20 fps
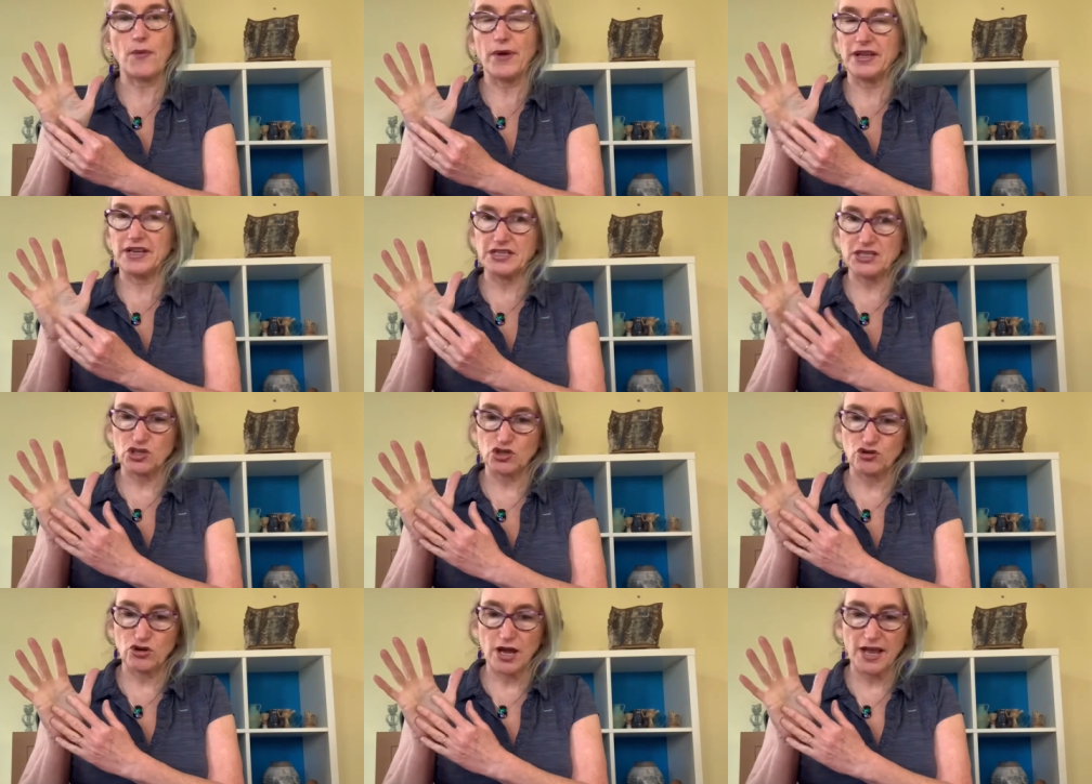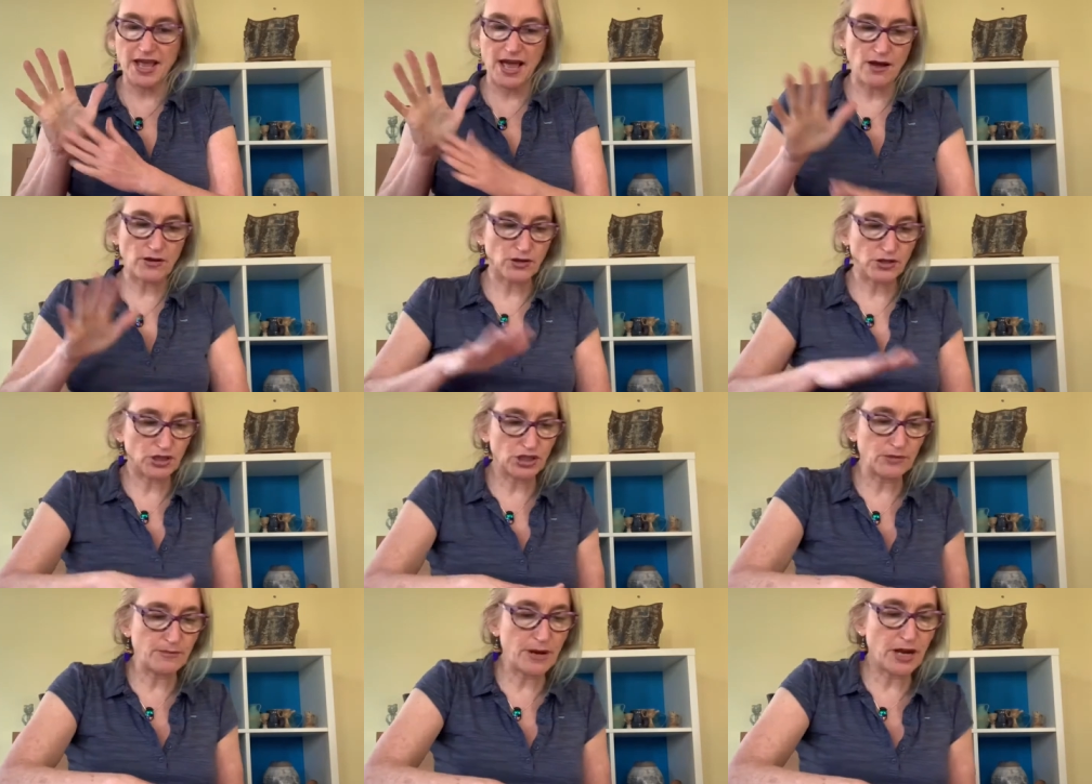it doesn't dry out
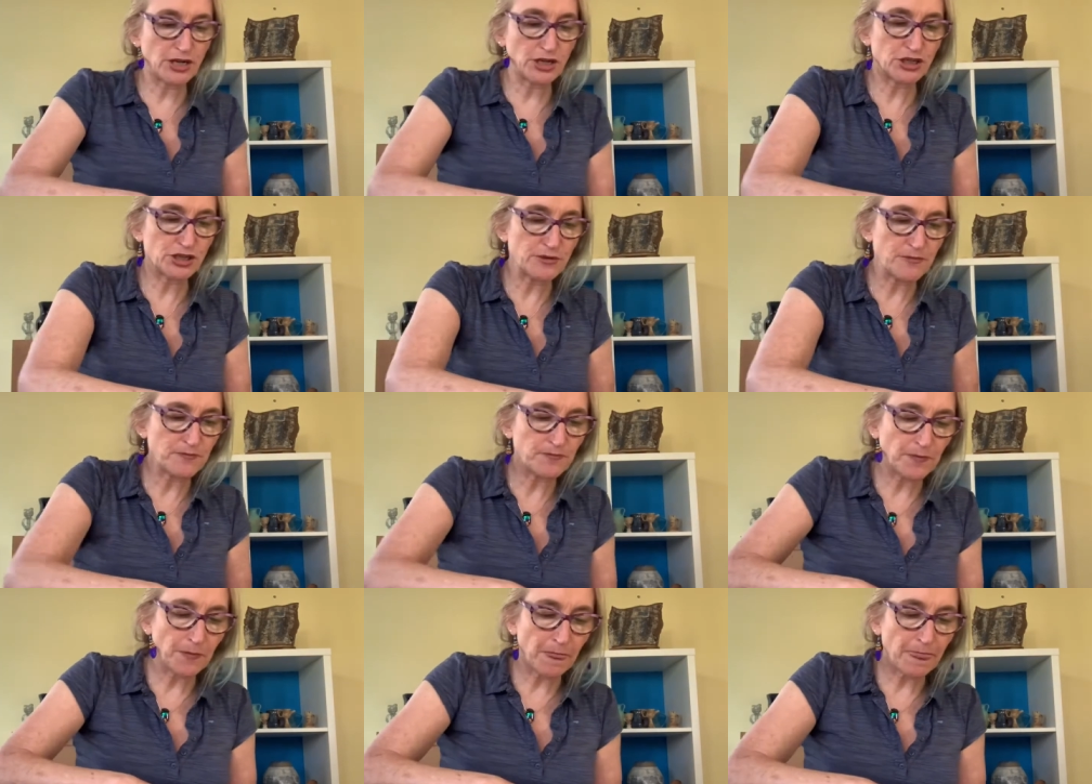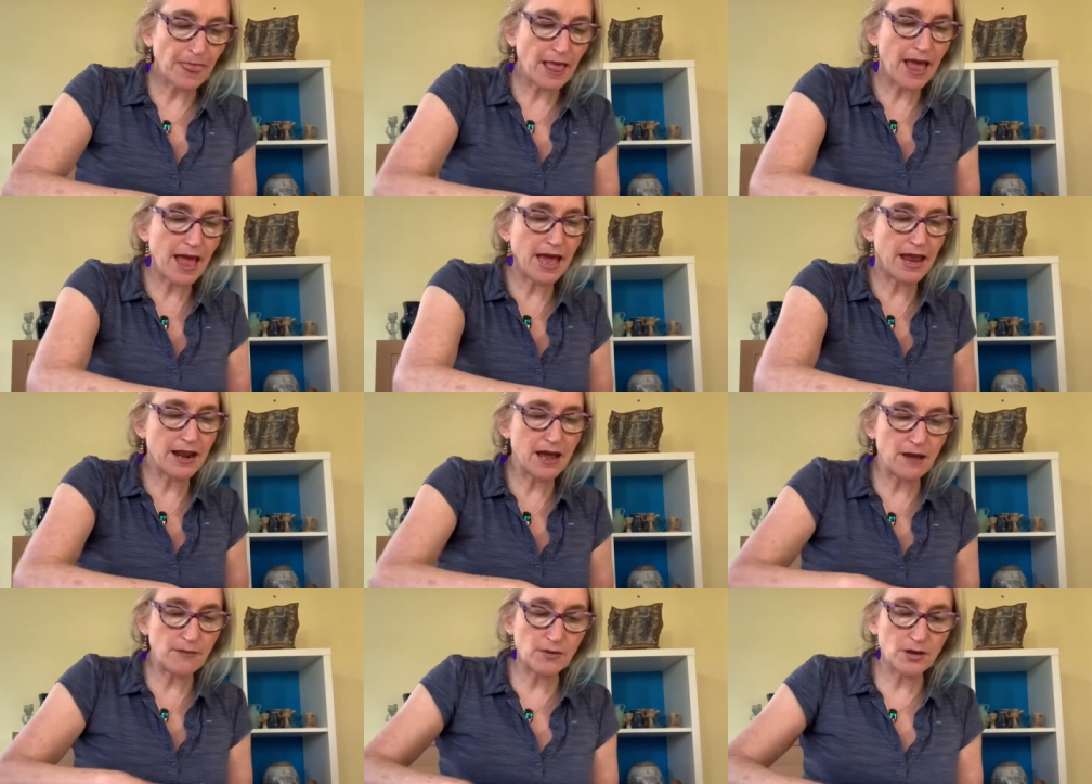too much. And
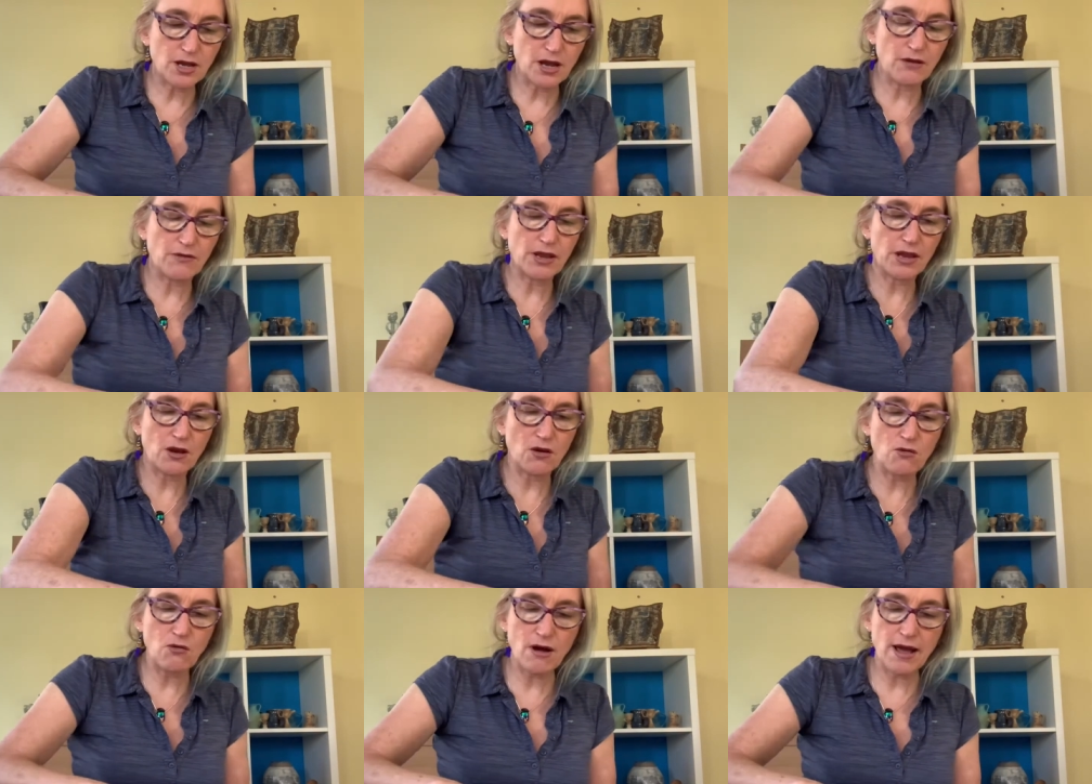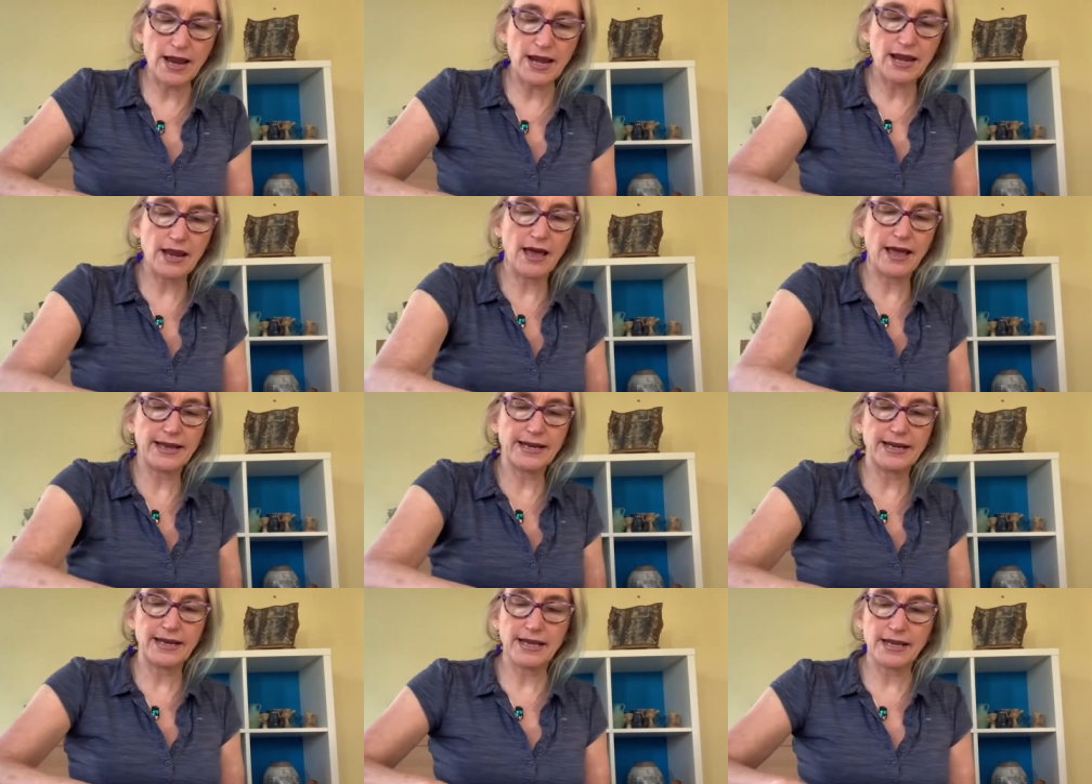I'm going quite
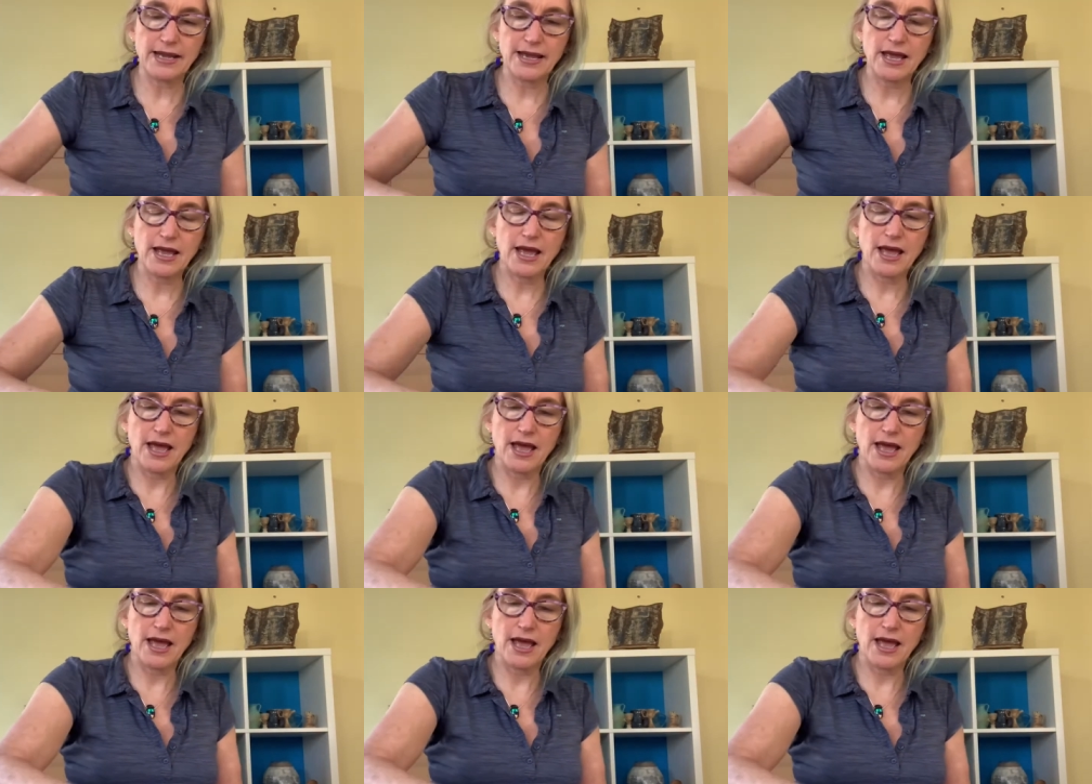lightly